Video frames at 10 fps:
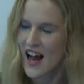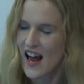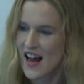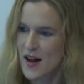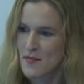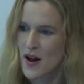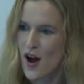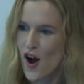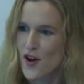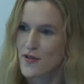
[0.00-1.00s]
um,
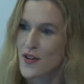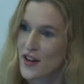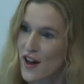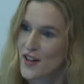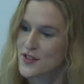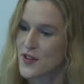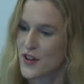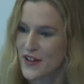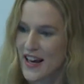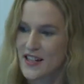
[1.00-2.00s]
over the last
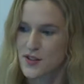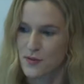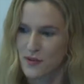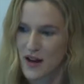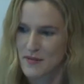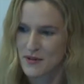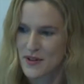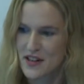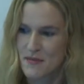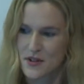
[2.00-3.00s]
few years, coming
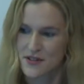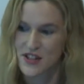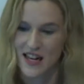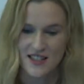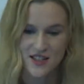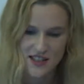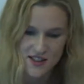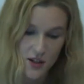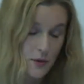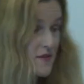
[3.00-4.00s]
with a number of challenges.
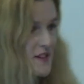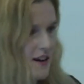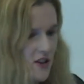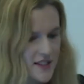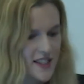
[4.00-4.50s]
So we've now got